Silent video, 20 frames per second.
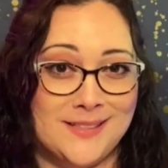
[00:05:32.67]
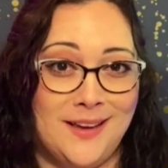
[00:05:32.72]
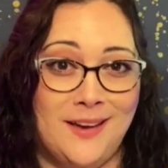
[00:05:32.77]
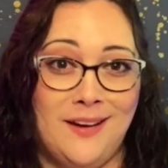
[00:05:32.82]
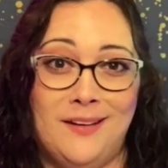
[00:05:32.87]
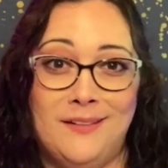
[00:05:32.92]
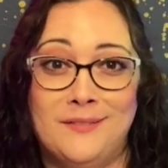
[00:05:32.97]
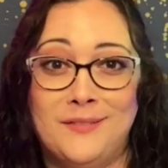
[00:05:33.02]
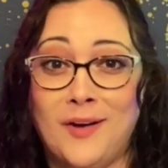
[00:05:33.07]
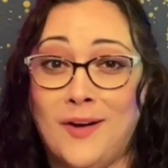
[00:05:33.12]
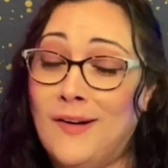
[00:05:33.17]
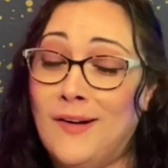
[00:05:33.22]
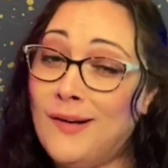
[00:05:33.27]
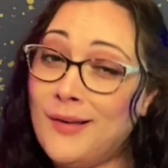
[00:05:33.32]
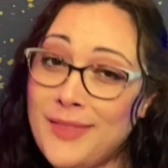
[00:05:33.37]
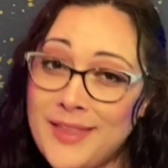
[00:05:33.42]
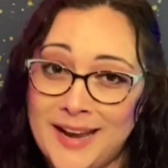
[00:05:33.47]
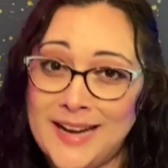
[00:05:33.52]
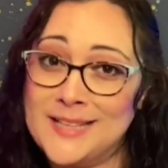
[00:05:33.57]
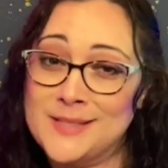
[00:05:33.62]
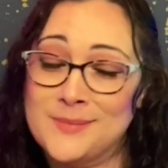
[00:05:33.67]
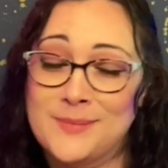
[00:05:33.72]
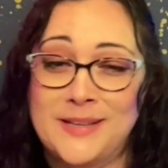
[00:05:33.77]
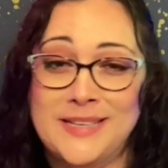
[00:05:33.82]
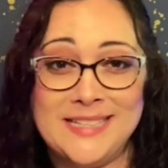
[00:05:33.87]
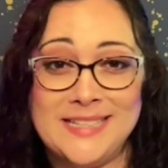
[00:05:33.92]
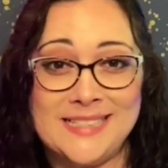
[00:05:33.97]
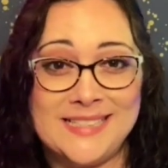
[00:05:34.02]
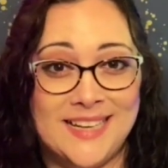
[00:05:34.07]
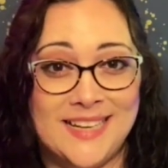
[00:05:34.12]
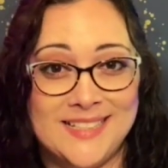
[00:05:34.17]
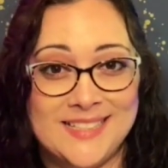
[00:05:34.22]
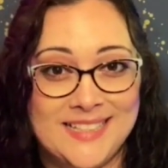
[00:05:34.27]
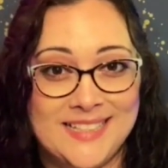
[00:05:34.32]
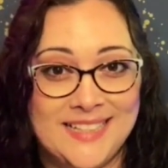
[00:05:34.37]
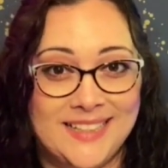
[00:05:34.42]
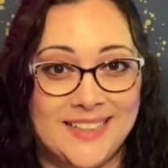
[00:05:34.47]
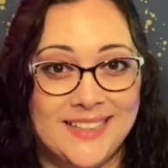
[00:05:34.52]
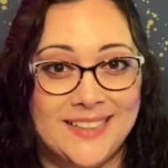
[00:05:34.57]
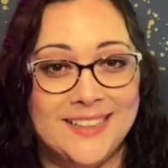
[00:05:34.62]
of all that has been discussed
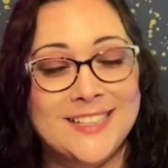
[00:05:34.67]
here,